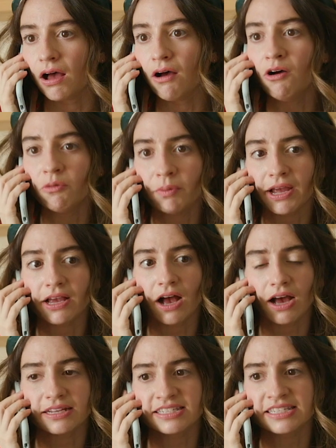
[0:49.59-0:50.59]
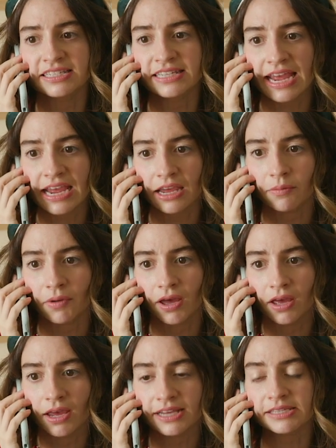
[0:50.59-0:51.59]
Oh my God, same.
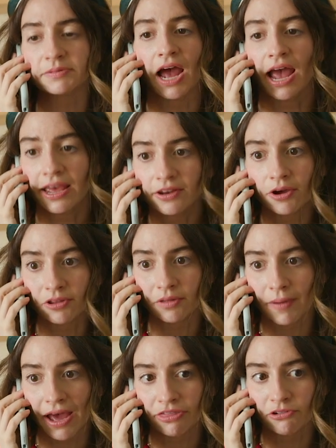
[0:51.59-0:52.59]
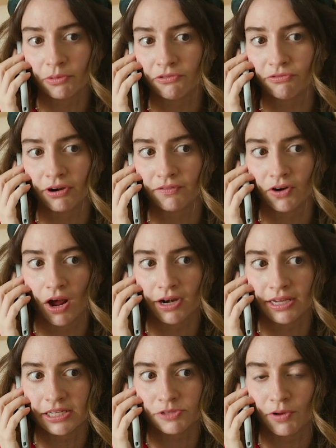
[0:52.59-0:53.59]
Except I had to go to the bathroom in front of an
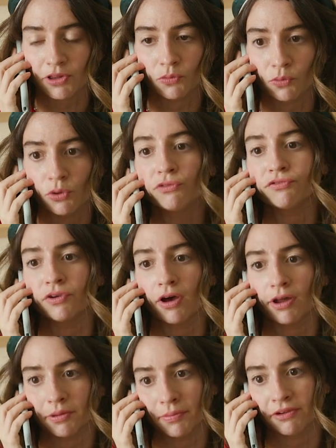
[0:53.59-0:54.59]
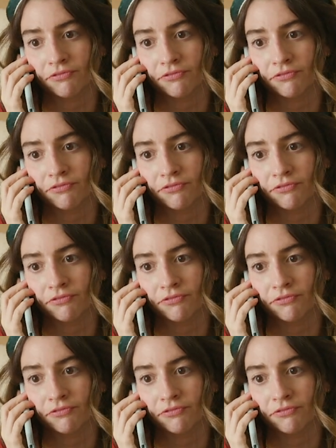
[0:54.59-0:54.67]
audience while a wolf gnawed at my